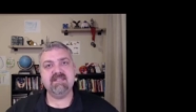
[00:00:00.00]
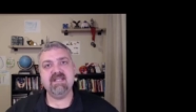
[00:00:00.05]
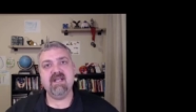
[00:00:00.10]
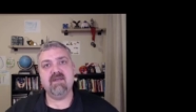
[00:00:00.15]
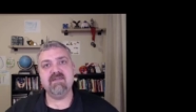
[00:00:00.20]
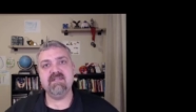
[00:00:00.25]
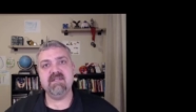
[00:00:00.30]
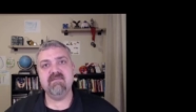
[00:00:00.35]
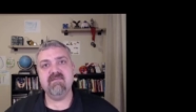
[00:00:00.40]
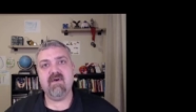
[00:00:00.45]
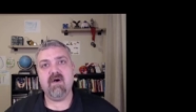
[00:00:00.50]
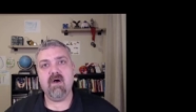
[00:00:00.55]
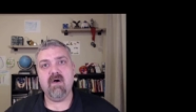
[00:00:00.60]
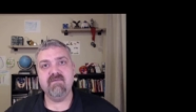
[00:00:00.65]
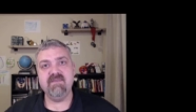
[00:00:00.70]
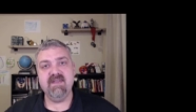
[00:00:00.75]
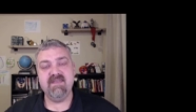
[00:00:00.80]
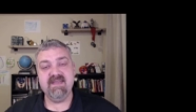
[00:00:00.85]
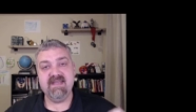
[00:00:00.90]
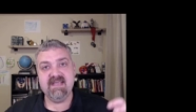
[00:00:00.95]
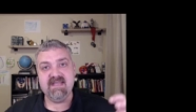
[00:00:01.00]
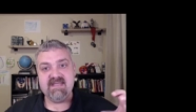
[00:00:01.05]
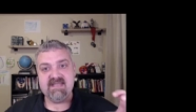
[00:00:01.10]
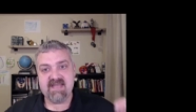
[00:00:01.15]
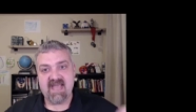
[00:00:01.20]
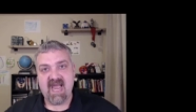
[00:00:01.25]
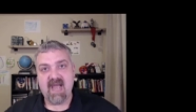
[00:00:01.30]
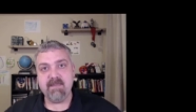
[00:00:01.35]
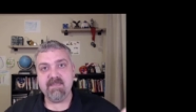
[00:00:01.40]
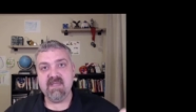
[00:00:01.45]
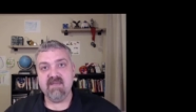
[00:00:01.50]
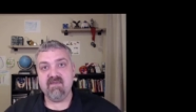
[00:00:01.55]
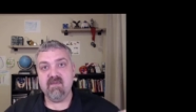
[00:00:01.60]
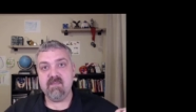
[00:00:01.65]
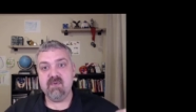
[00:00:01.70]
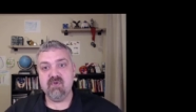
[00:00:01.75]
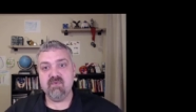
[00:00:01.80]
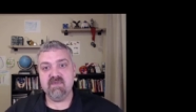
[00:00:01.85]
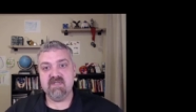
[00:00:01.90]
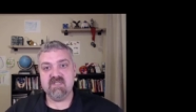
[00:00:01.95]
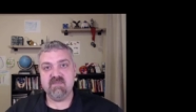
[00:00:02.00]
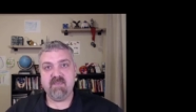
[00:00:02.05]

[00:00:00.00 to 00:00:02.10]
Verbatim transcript: the cells involved in the adaptive immune